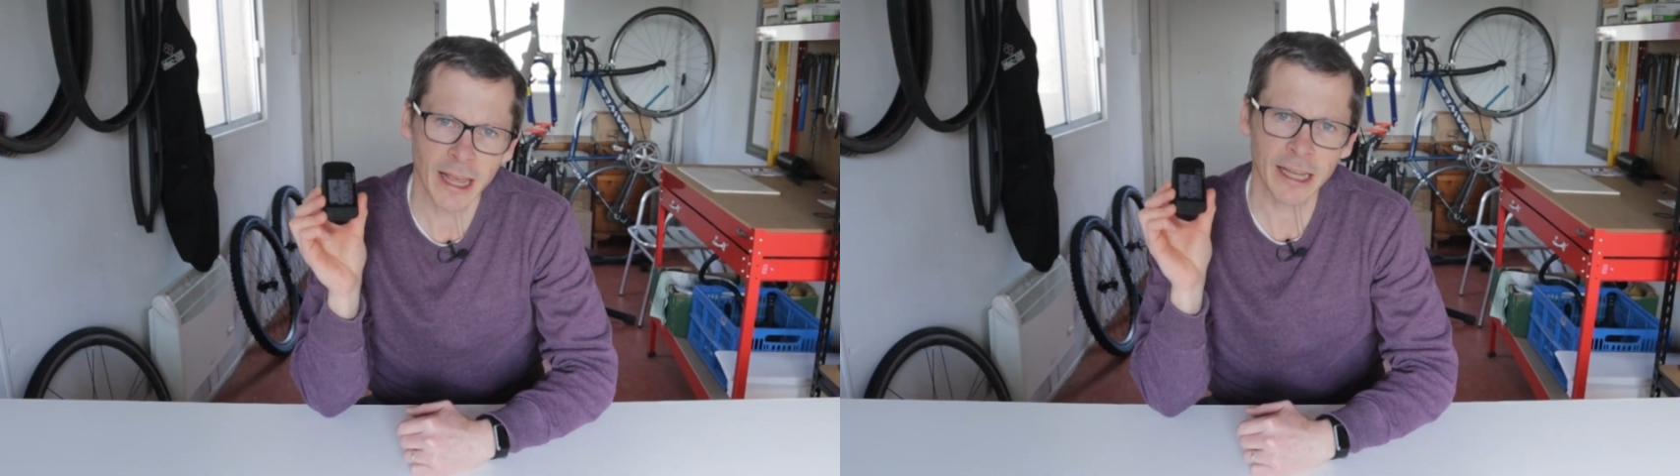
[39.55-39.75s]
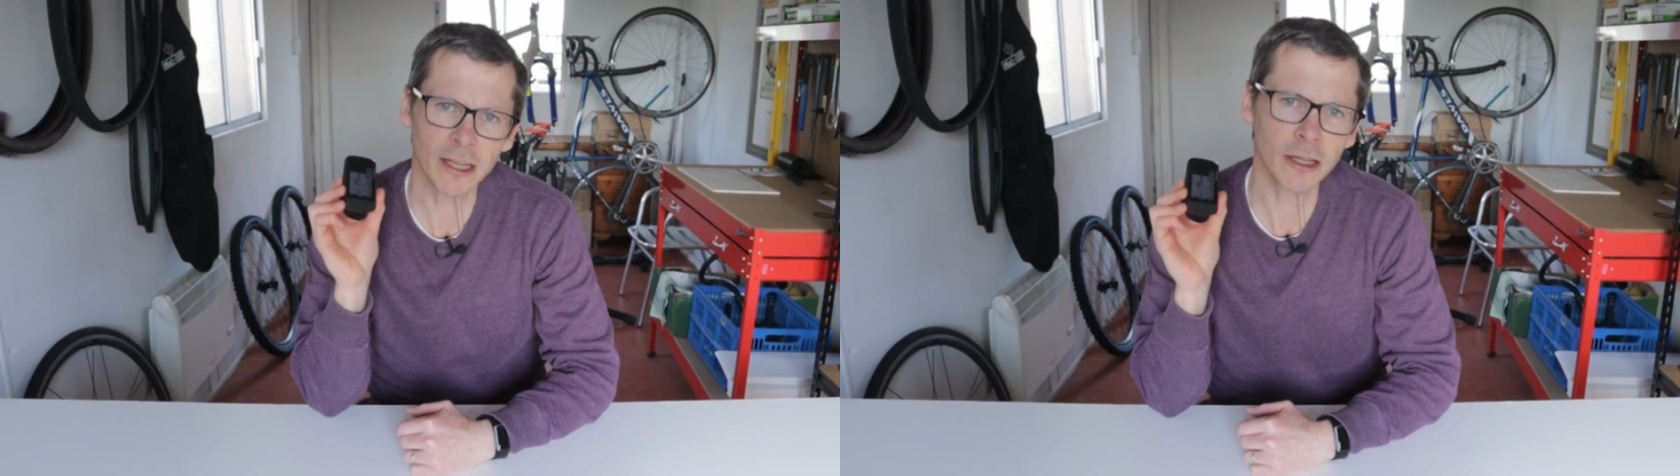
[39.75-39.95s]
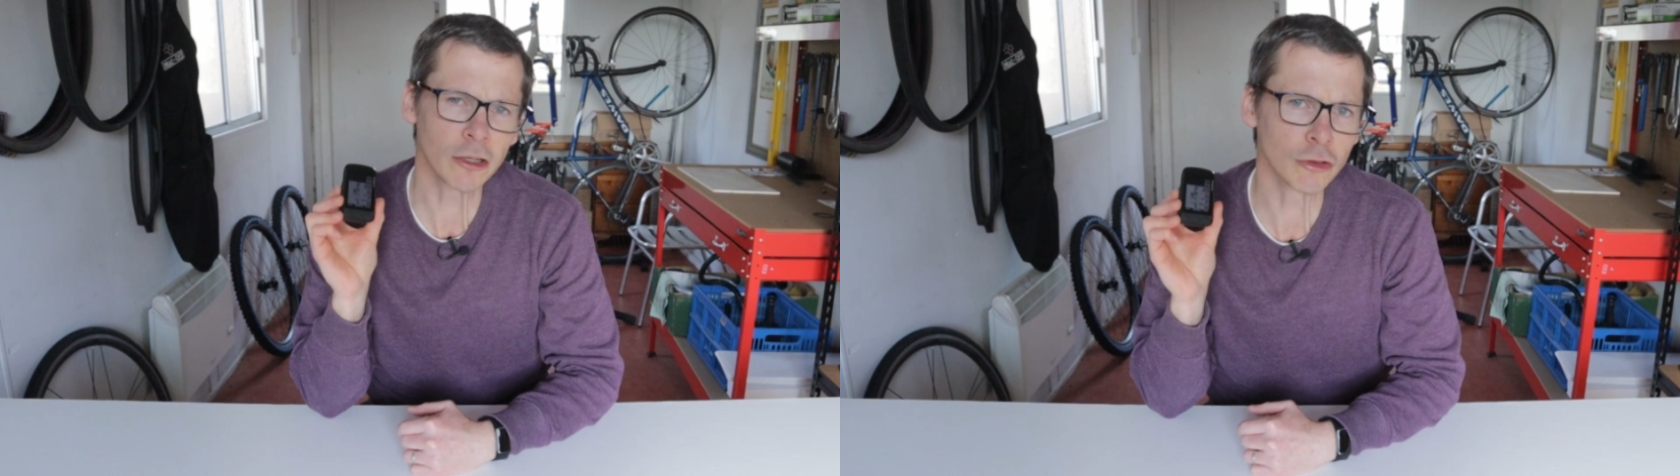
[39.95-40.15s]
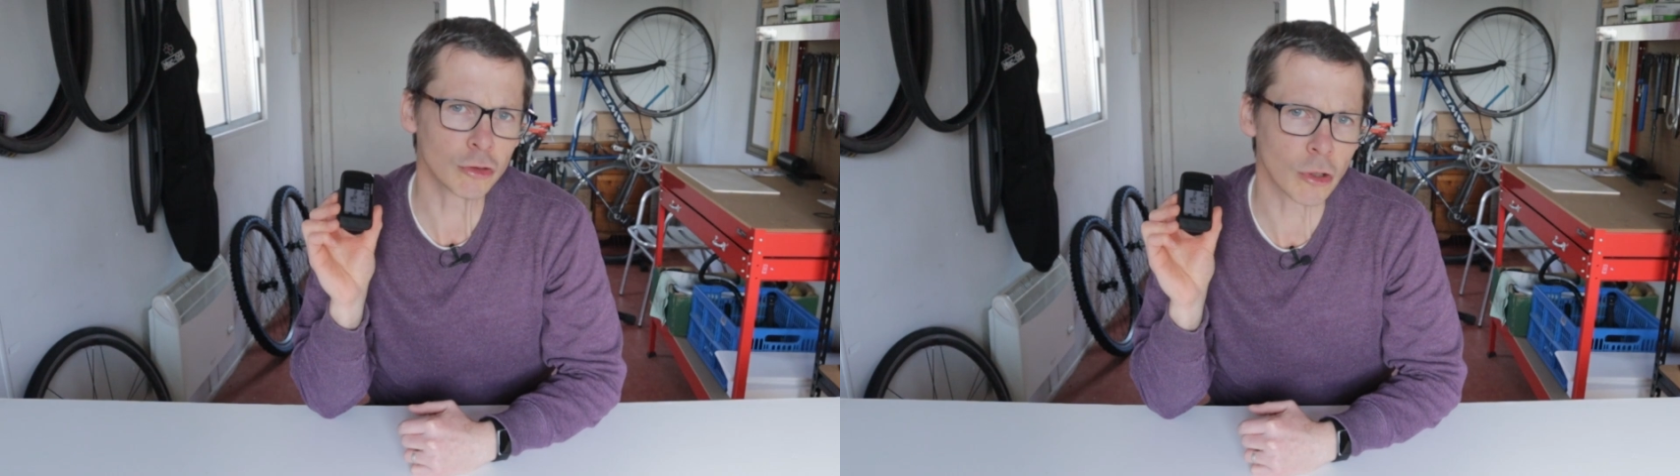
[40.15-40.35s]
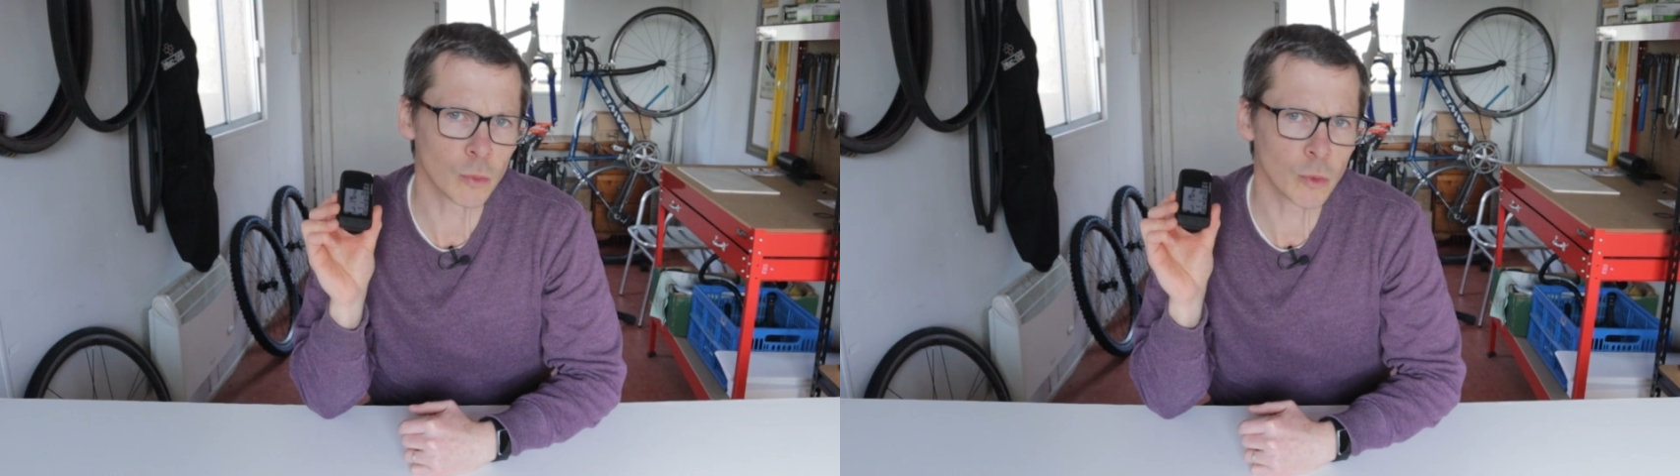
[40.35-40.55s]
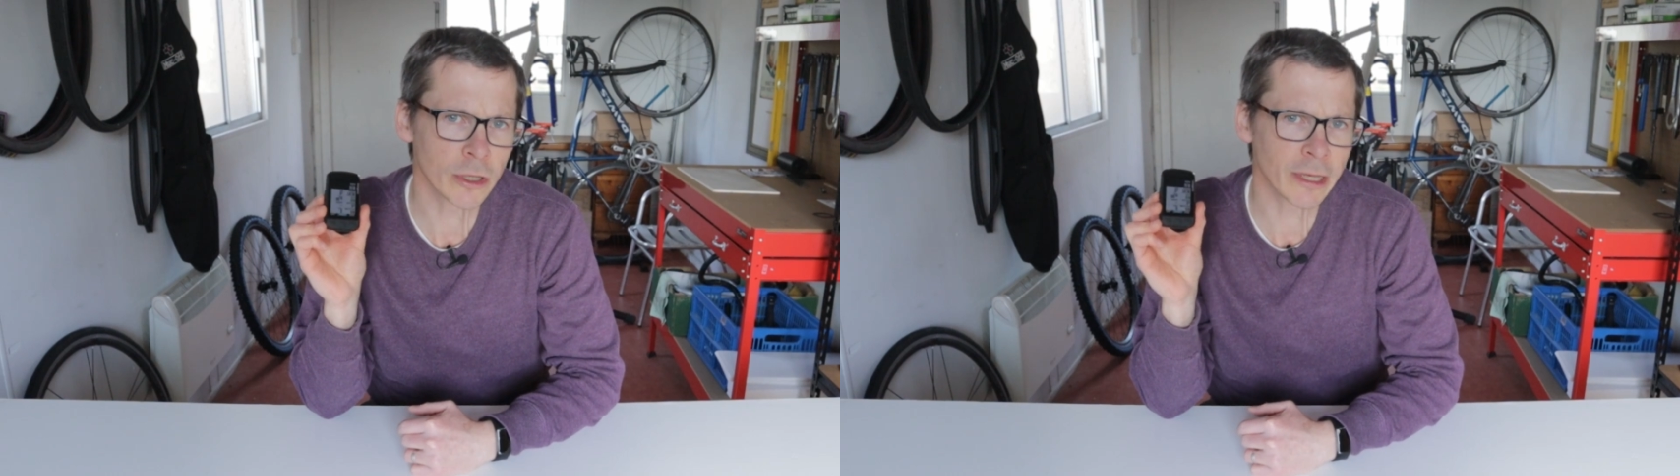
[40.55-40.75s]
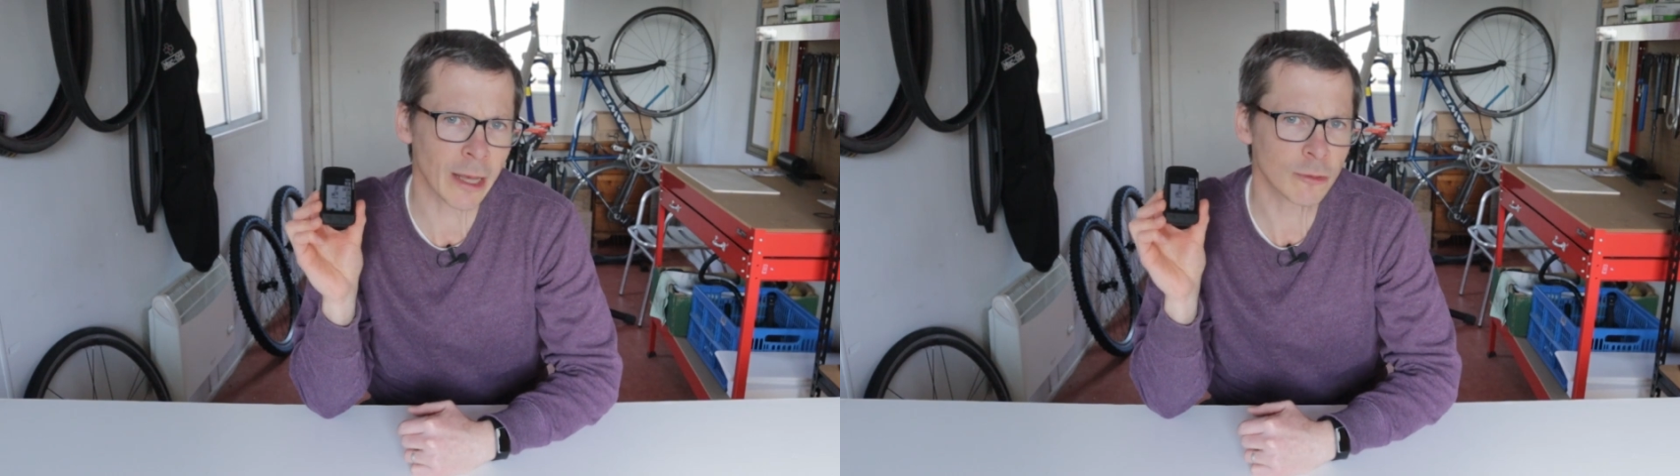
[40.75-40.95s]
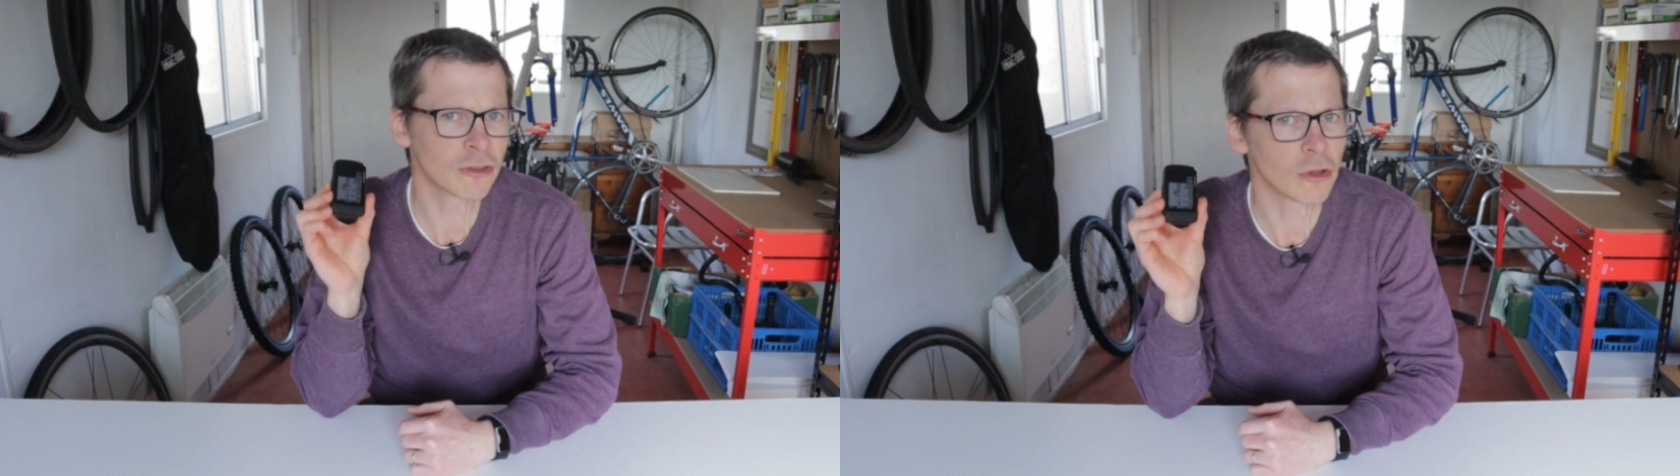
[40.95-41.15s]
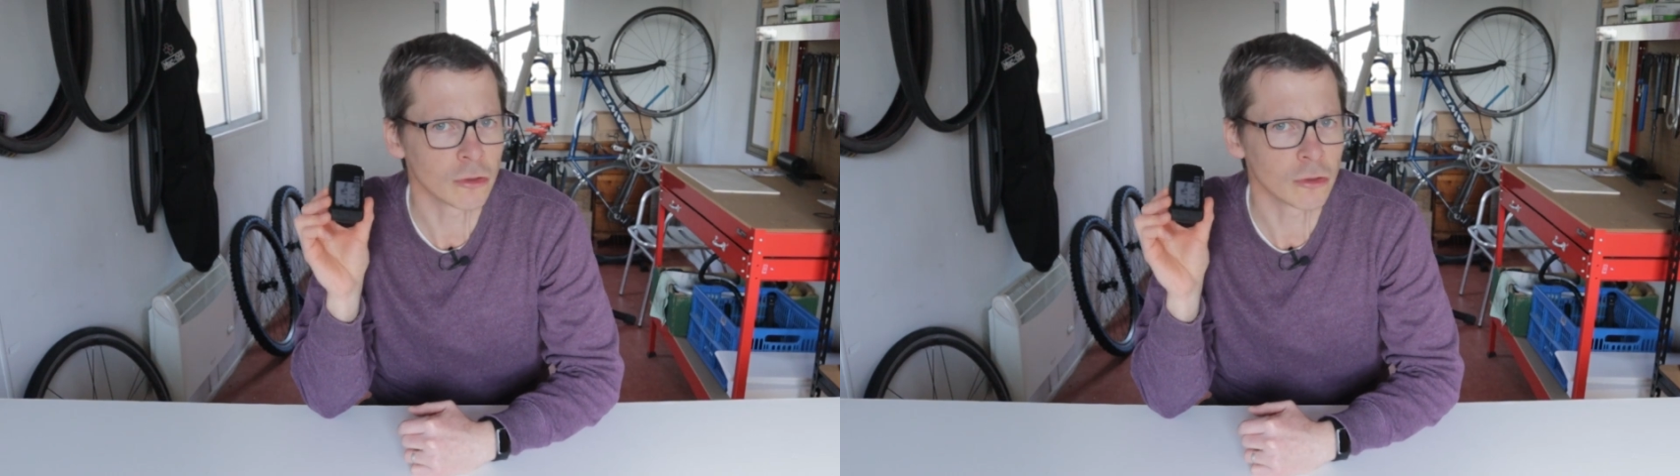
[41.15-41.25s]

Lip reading: and can control workouts